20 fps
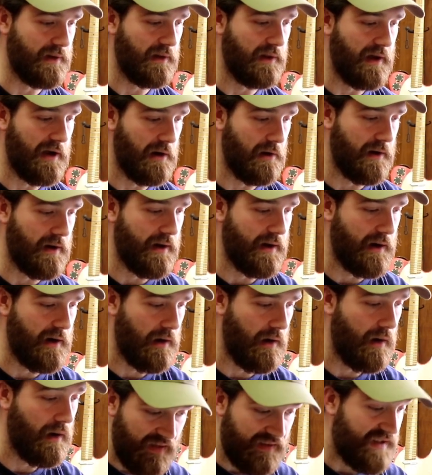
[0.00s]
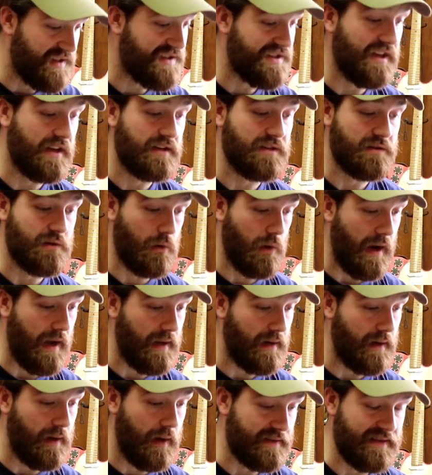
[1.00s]
area here. This thing is
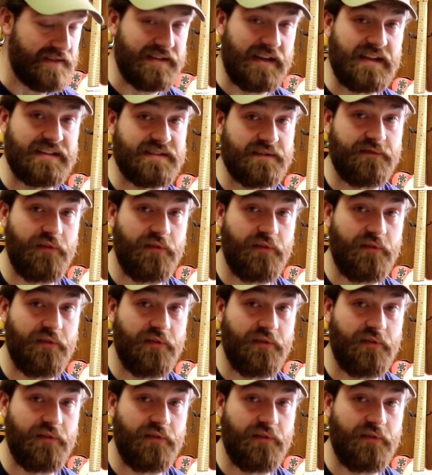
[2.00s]
great. It's a